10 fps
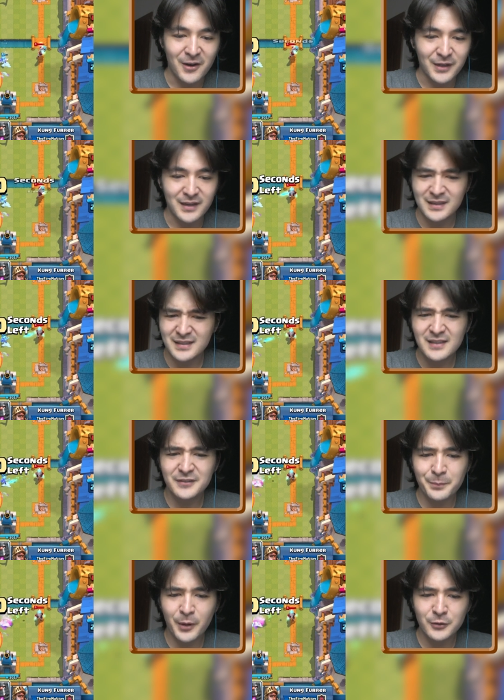Okay, and
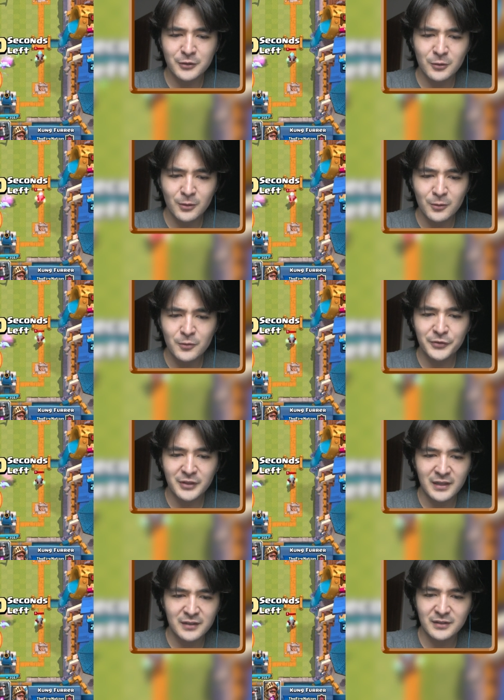he's about to lose
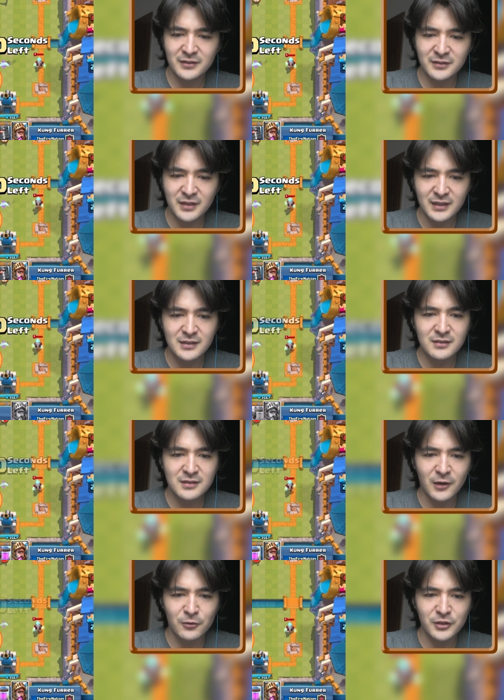his second
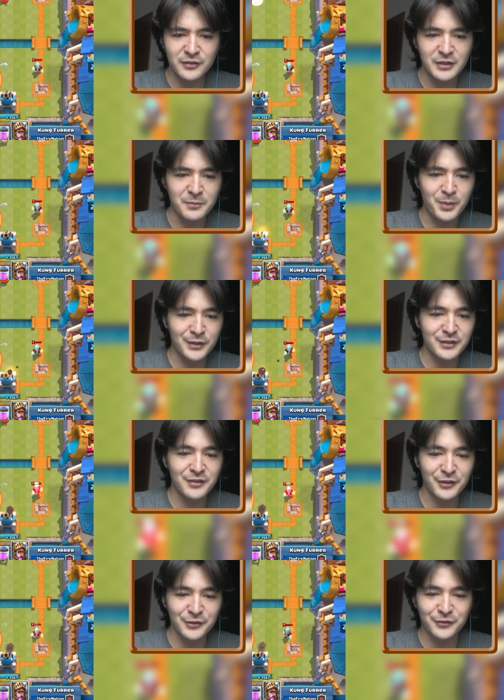tower, is he? But
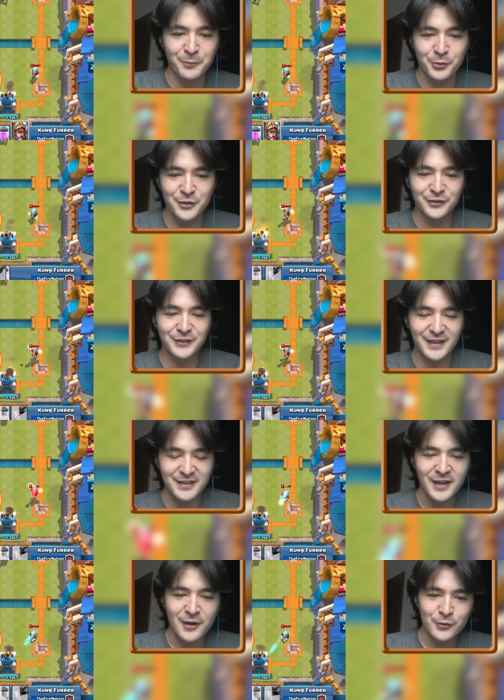there is the prince
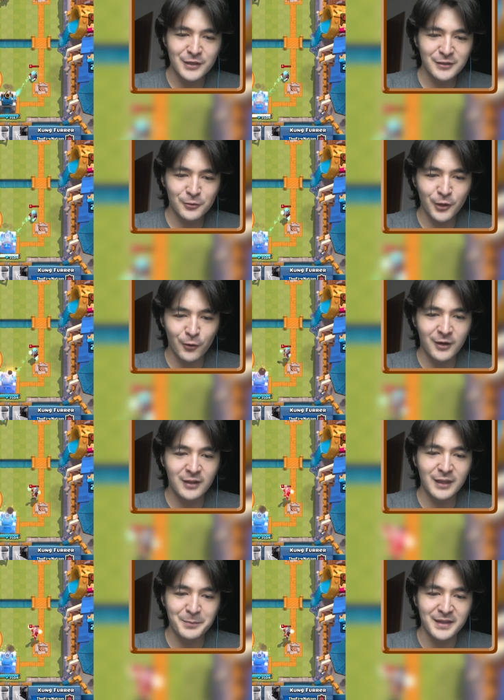again, ready to go
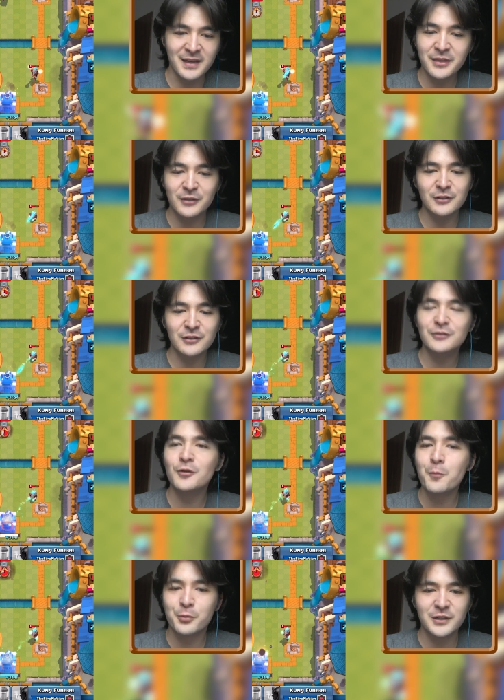clubbing, and there are those
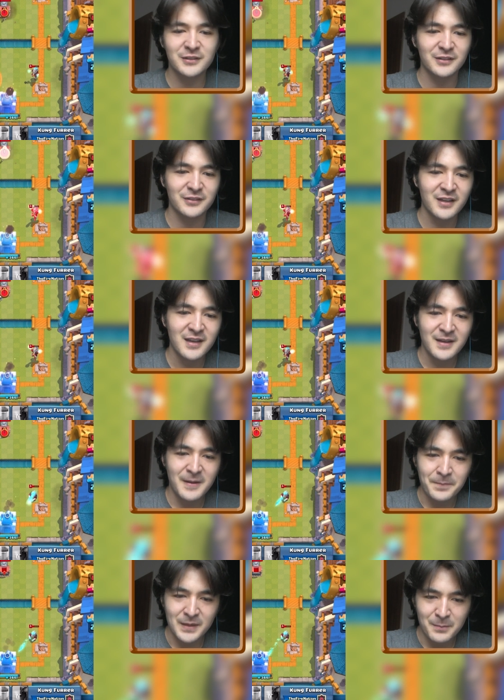2 princes.
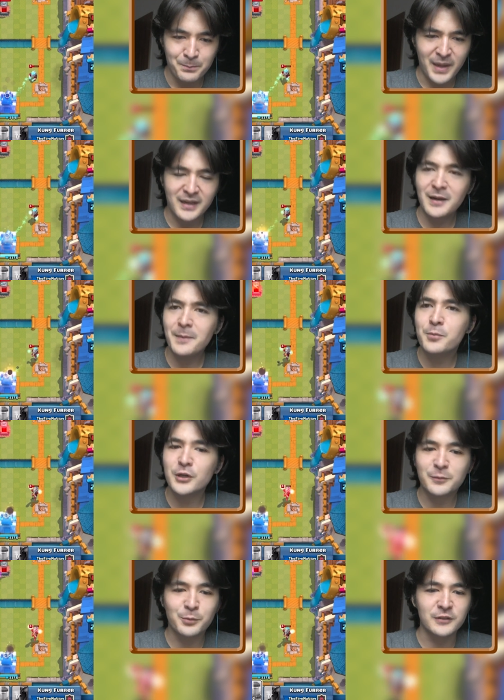Pekka,
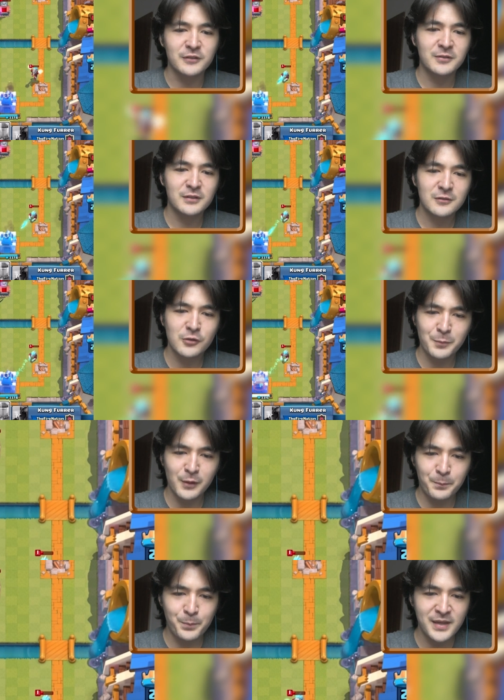Prince.
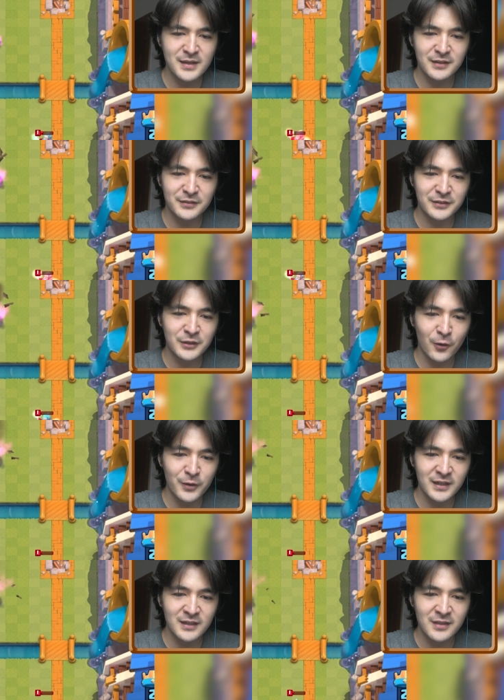Triple P is
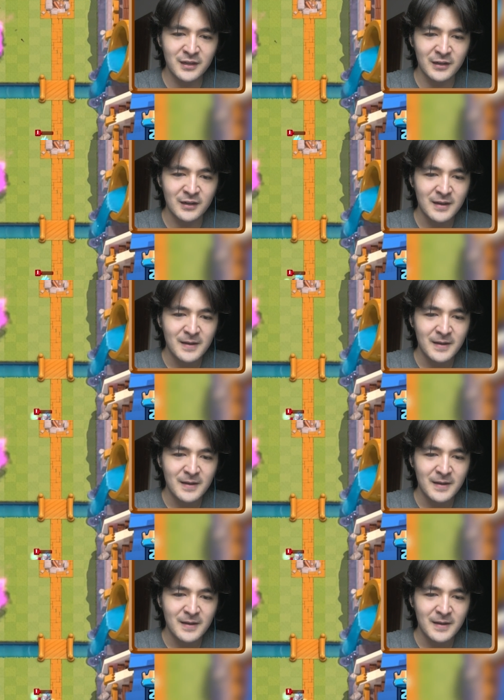going in there.